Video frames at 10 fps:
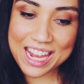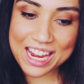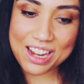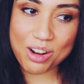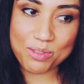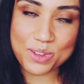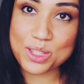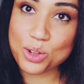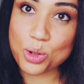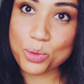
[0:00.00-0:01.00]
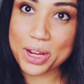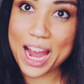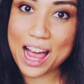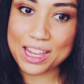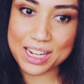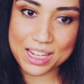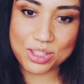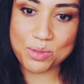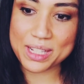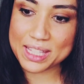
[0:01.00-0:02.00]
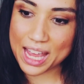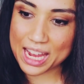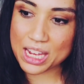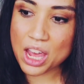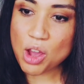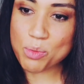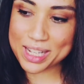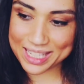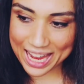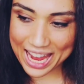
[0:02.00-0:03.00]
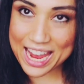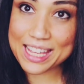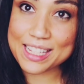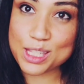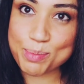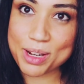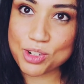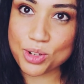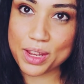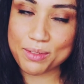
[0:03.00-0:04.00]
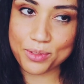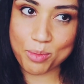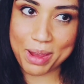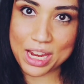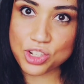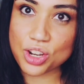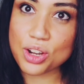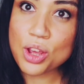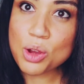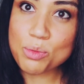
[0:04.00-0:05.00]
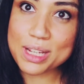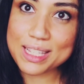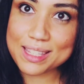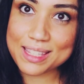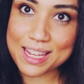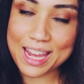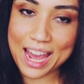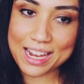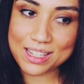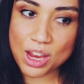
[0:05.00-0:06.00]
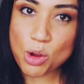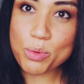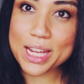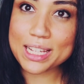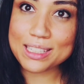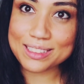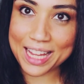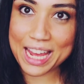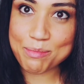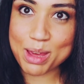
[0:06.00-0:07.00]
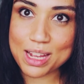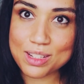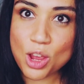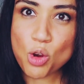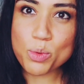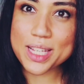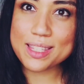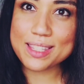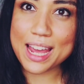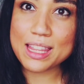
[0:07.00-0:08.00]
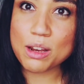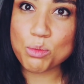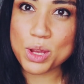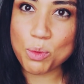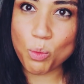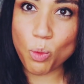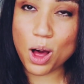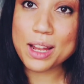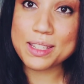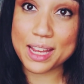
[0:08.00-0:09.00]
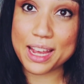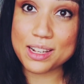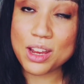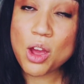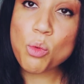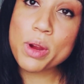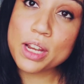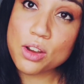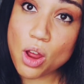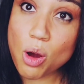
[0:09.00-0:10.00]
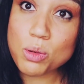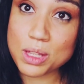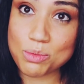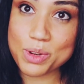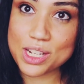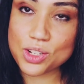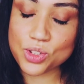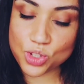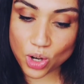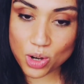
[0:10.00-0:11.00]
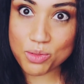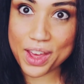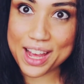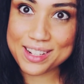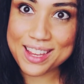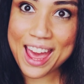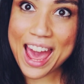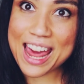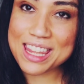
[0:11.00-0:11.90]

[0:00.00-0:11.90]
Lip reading: in our physical reality. So it's like we take the spiritual information, we see it, we claim it, we say that we want it, we know that we deserve it,